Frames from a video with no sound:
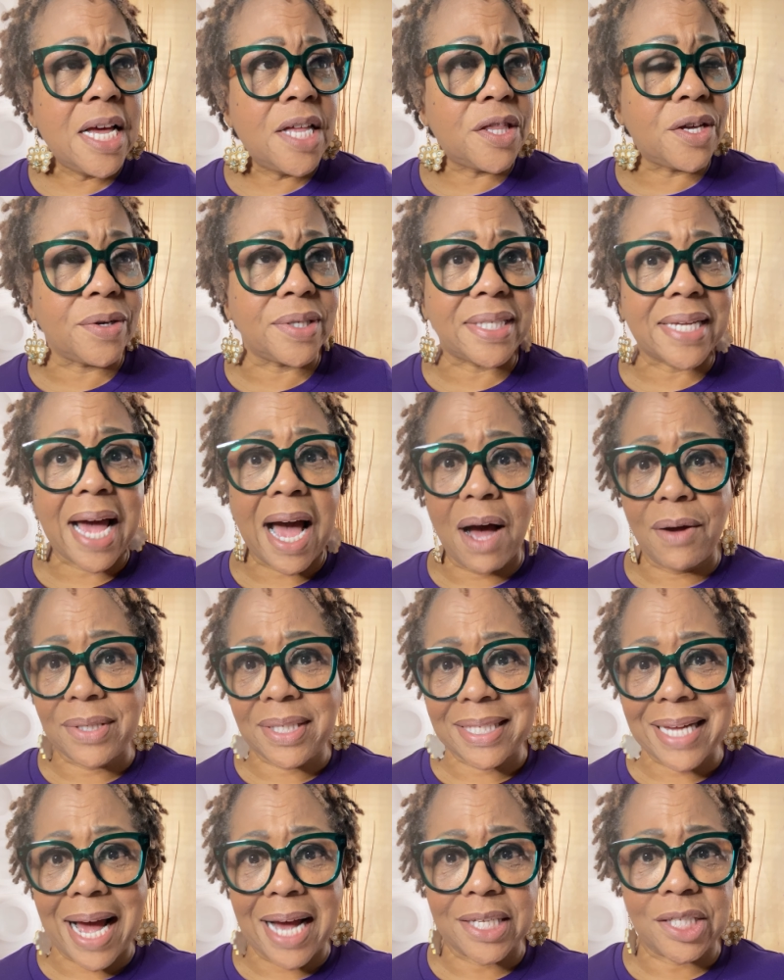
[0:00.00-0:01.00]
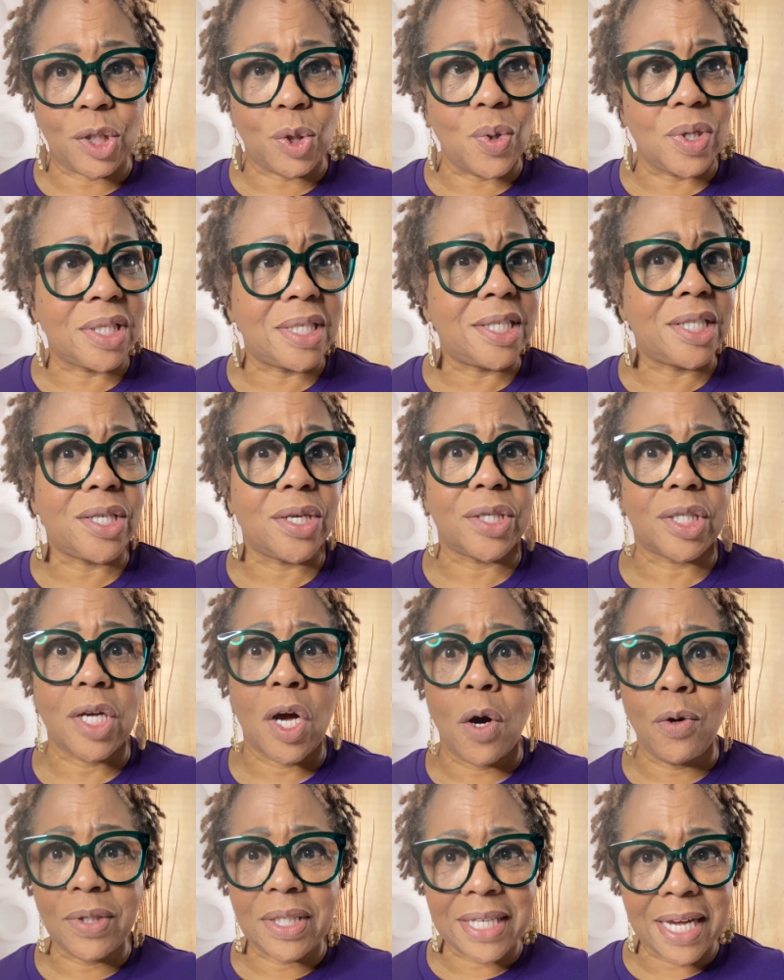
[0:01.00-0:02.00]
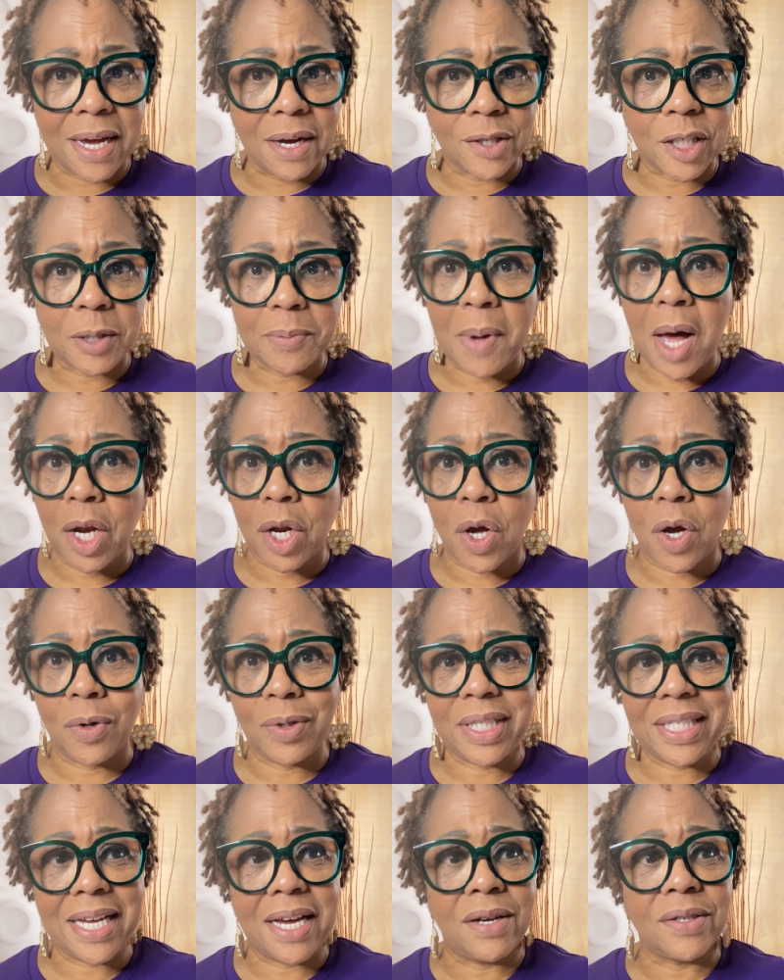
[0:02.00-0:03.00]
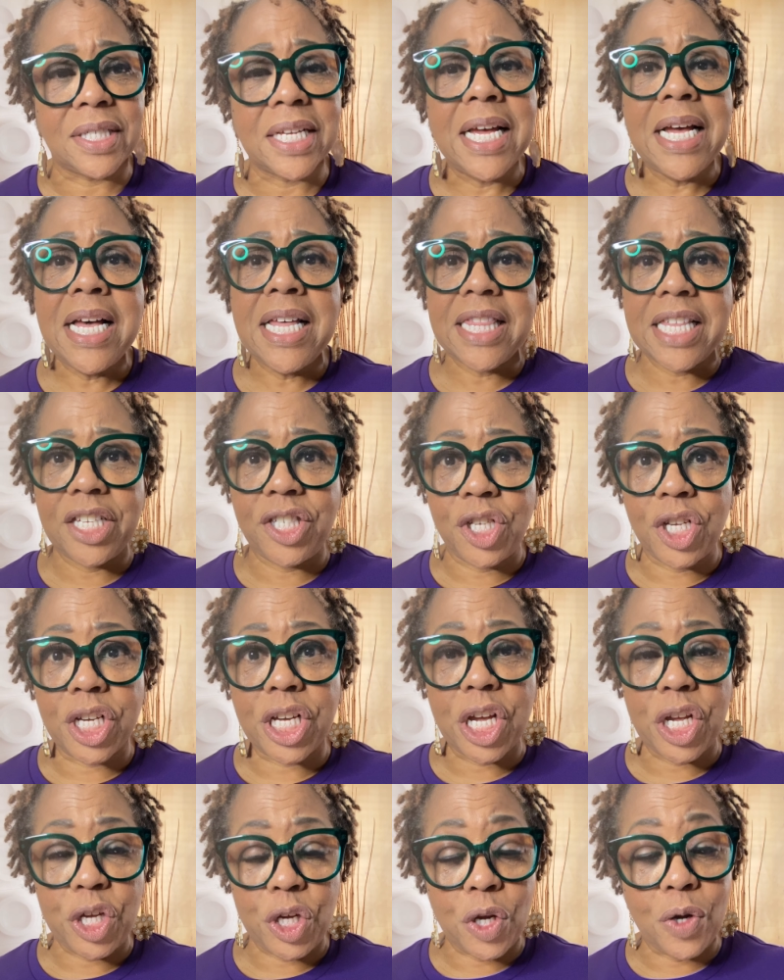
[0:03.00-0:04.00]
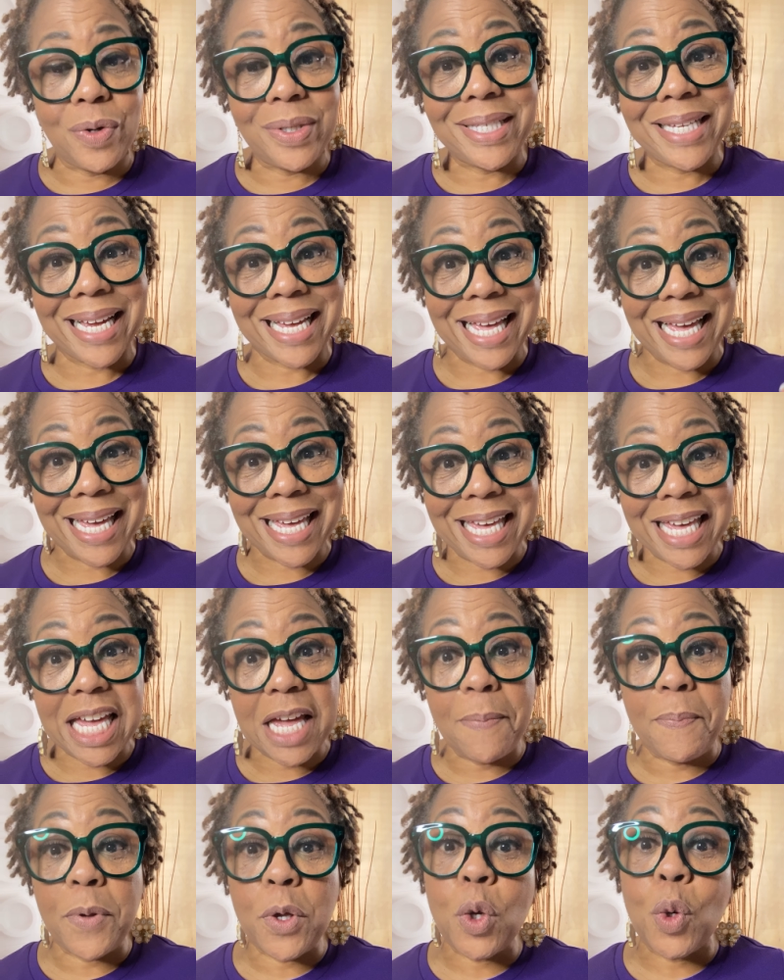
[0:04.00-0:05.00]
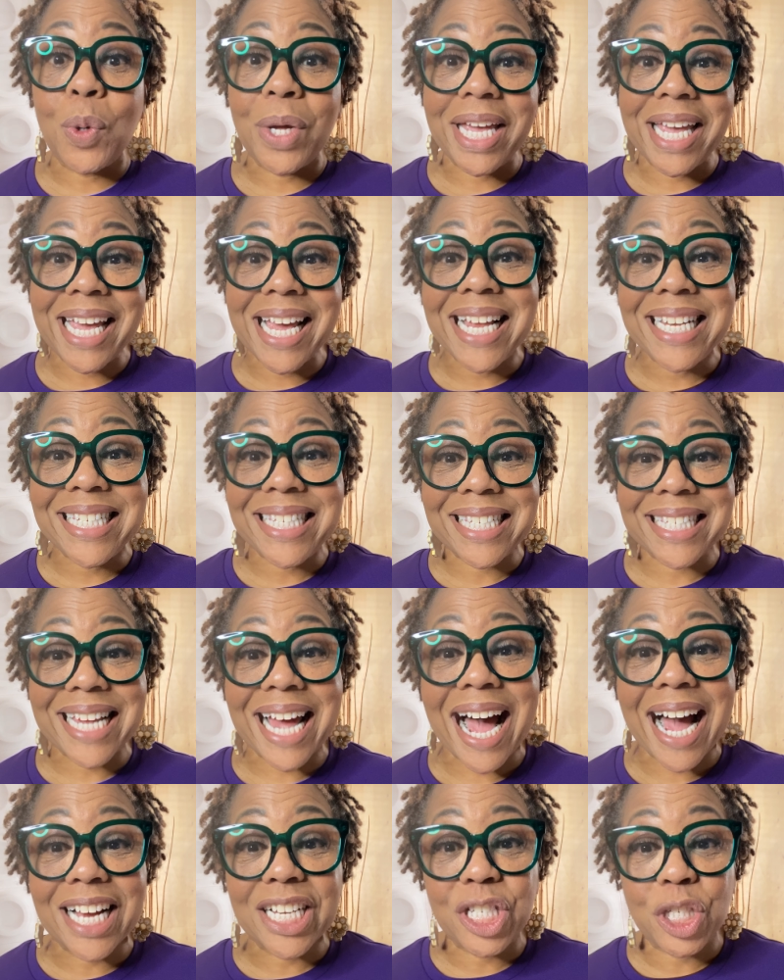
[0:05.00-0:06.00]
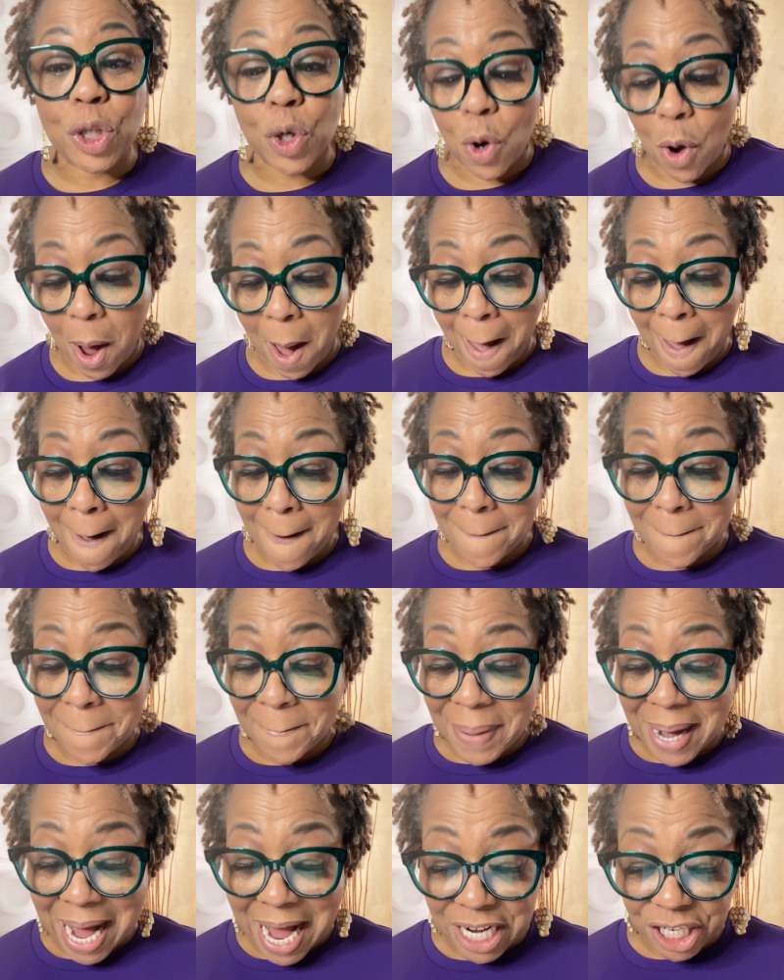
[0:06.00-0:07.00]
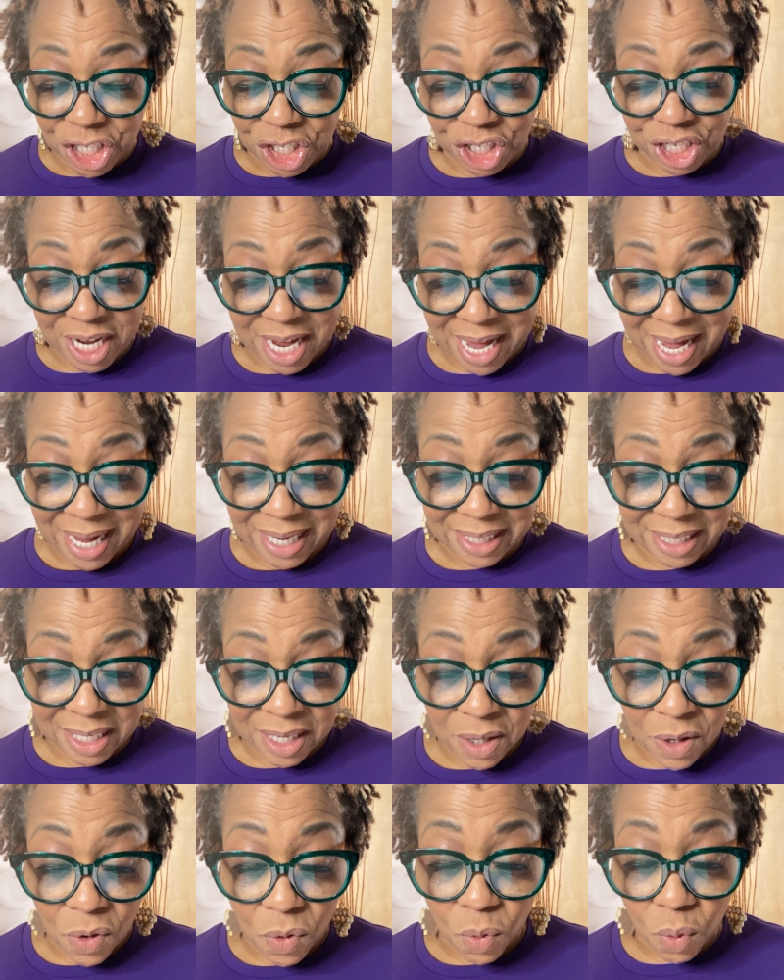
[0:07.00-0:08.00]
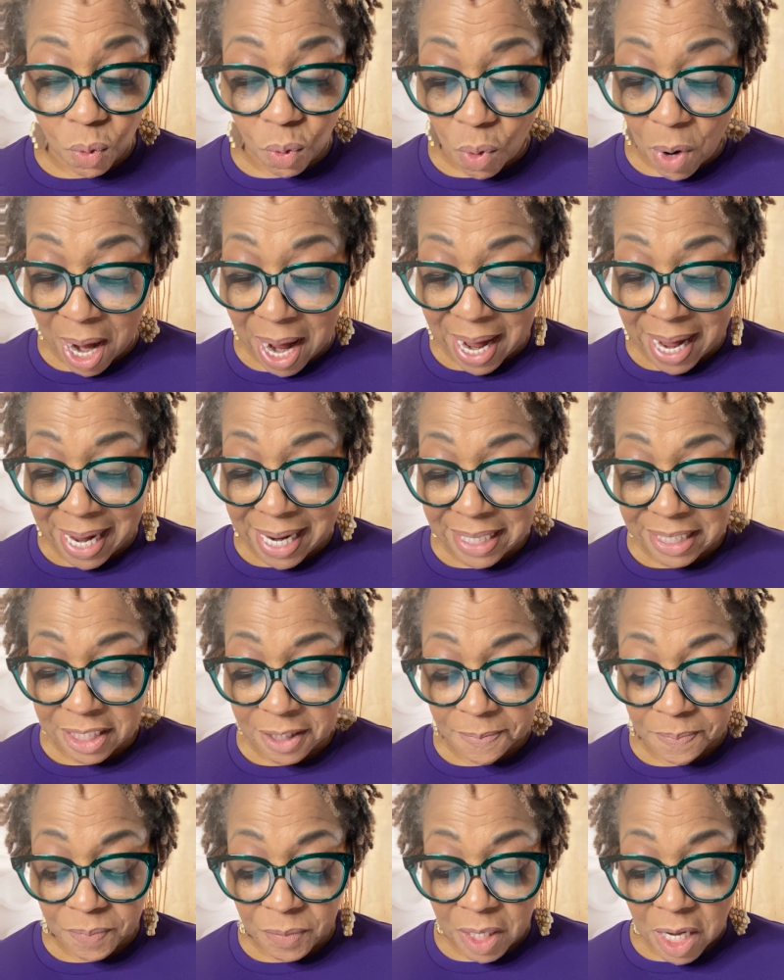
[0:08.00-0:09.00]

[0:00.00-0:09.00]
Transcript: There's outside sources, there's hotels, smaller hotels that you can use that can keep you inside your budget, right?